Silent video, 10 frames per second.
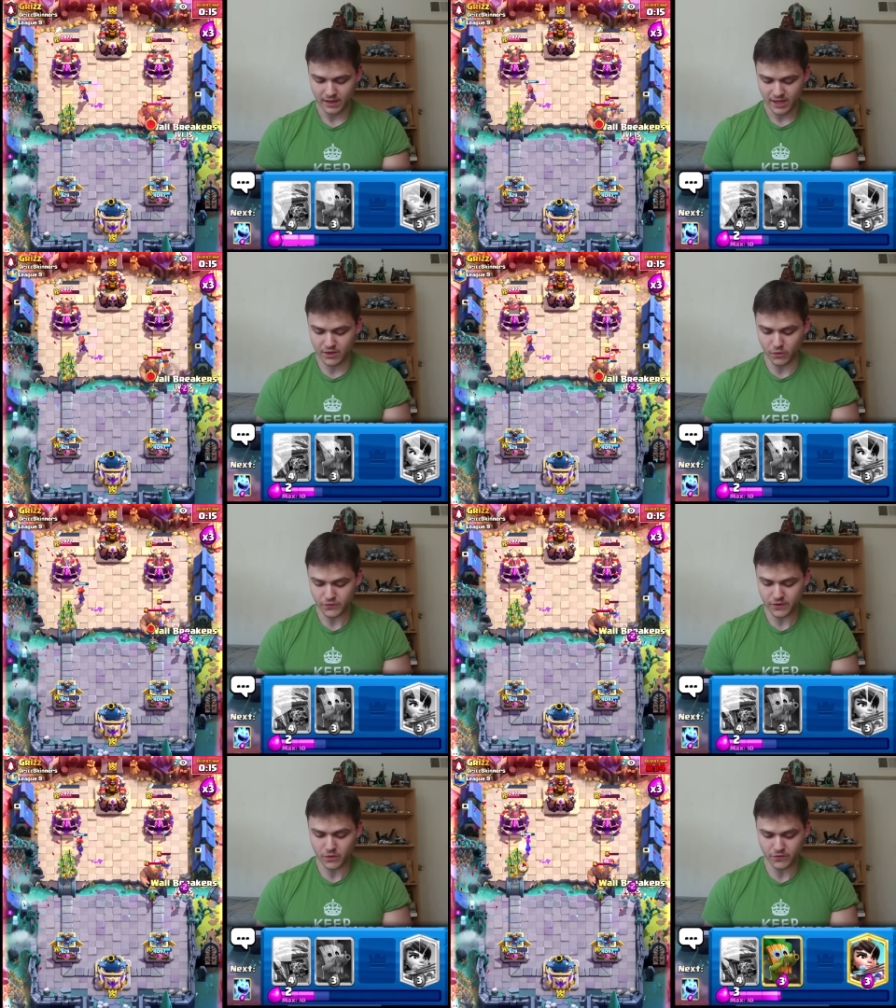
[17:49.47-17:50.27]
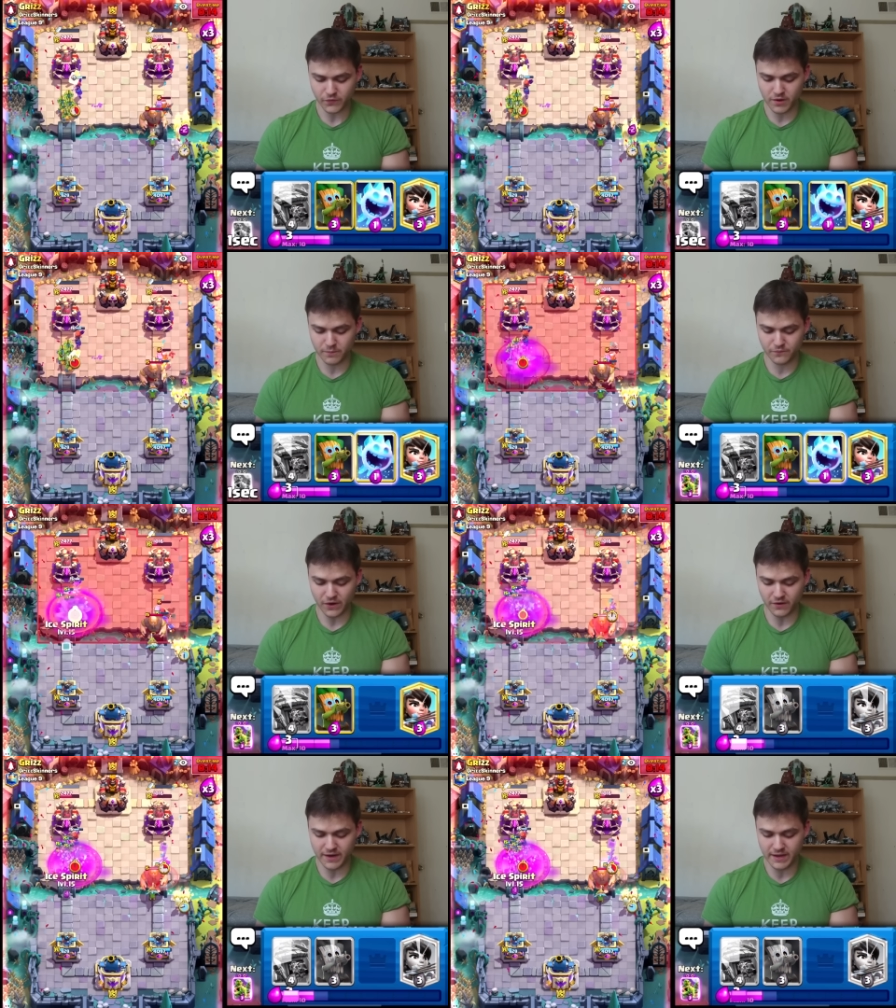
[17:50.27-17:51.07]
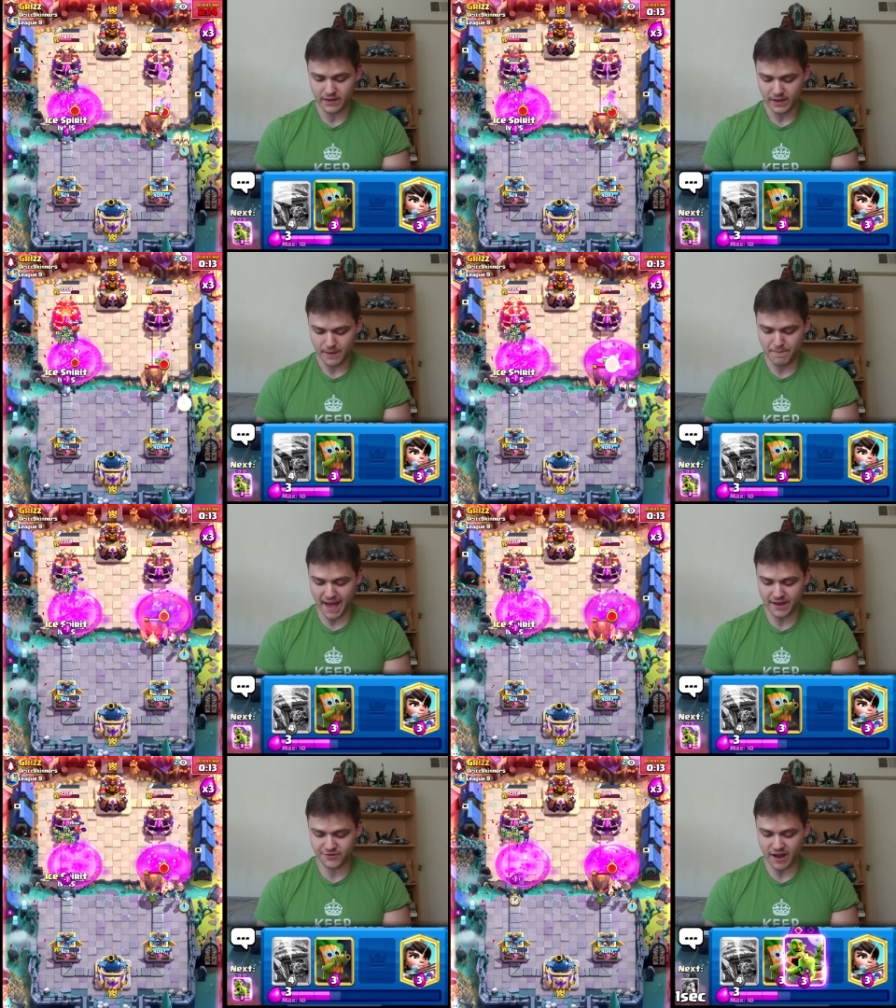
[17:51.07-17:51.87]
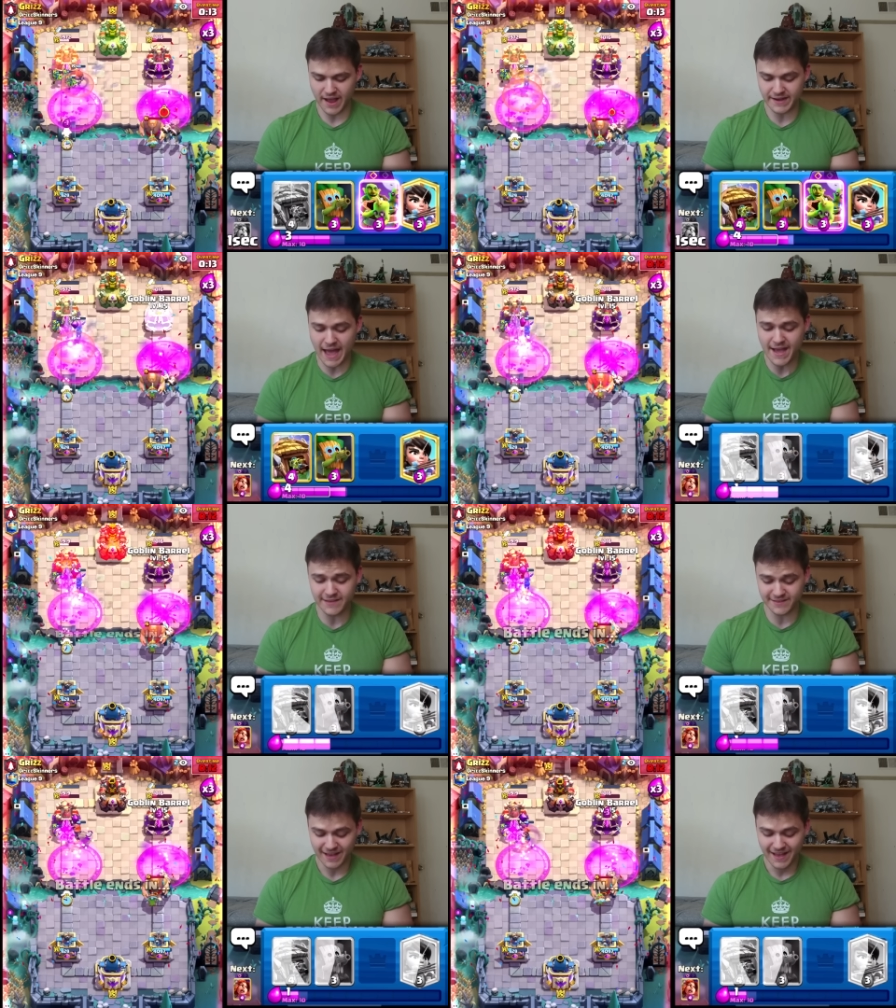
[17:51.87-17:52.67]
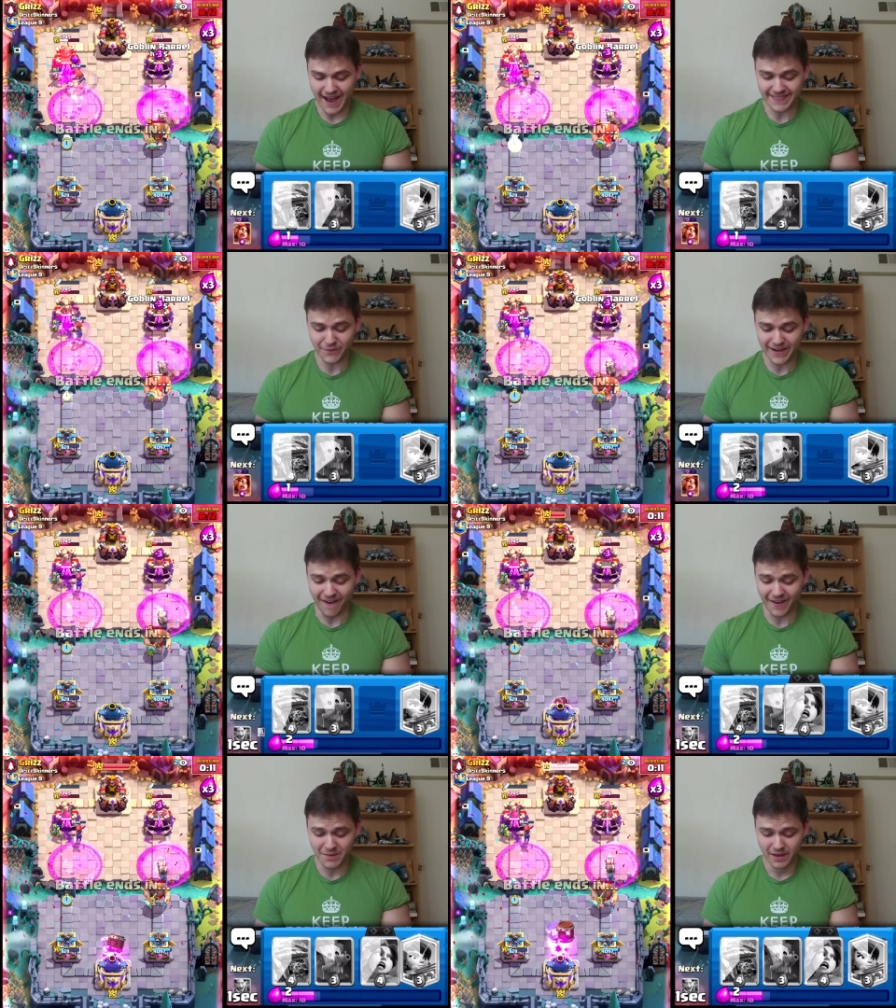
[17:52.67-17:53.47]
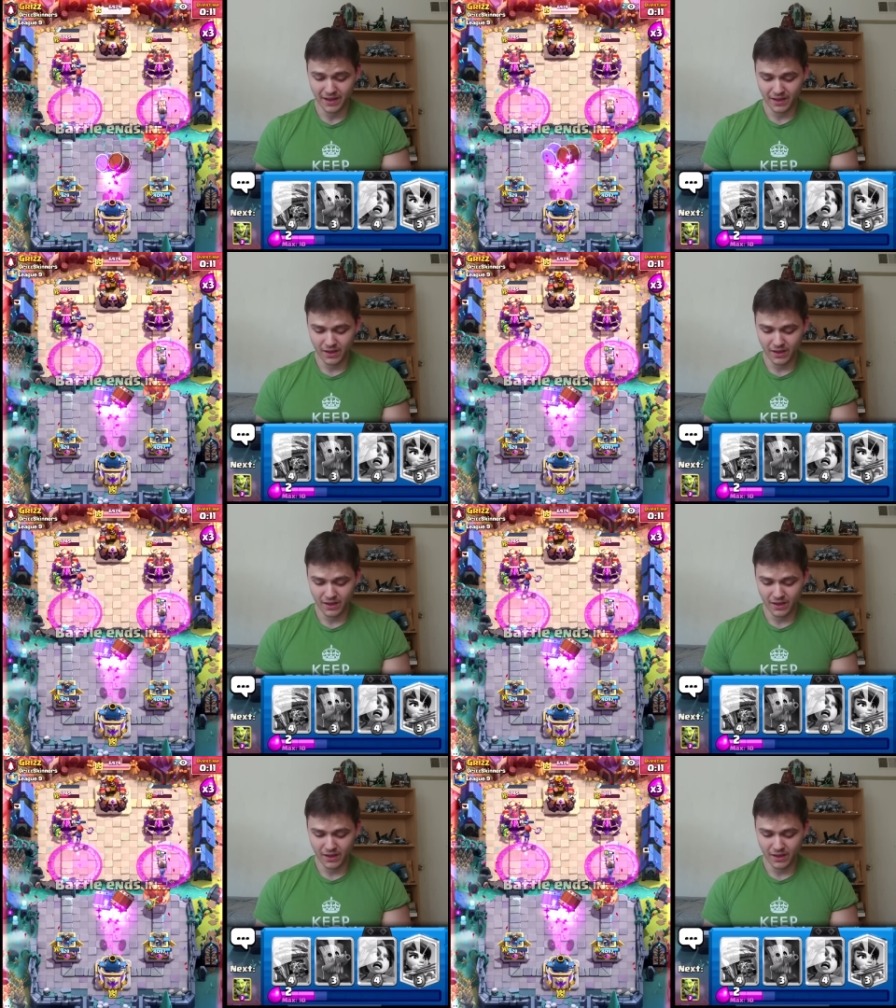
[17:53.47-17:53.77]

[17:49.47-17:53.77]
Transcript: He goes for a very bad giant. Nice! I think we got him!